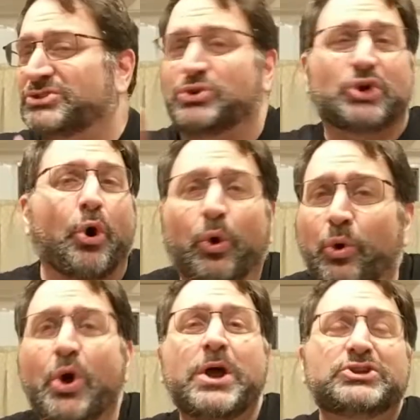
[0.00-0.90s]
So it's a
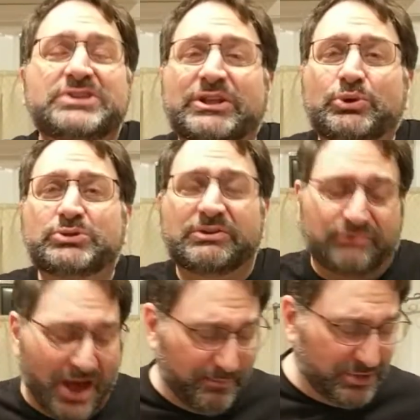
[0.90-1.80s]
whole St.
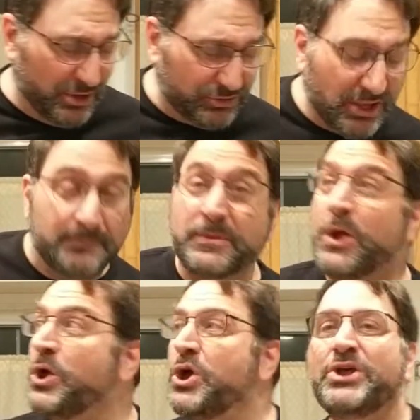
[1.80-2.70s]
Lucifer habanero thing.
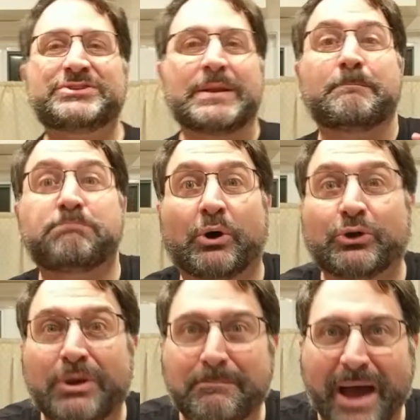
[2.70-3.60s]
It's going to
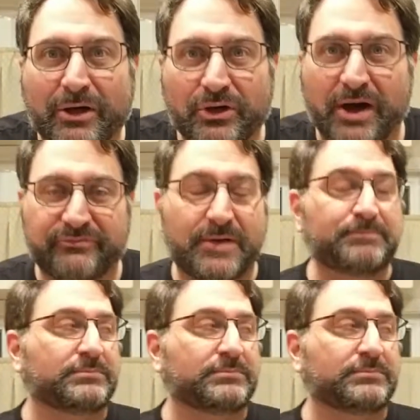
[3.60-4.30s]
burn your mouth off.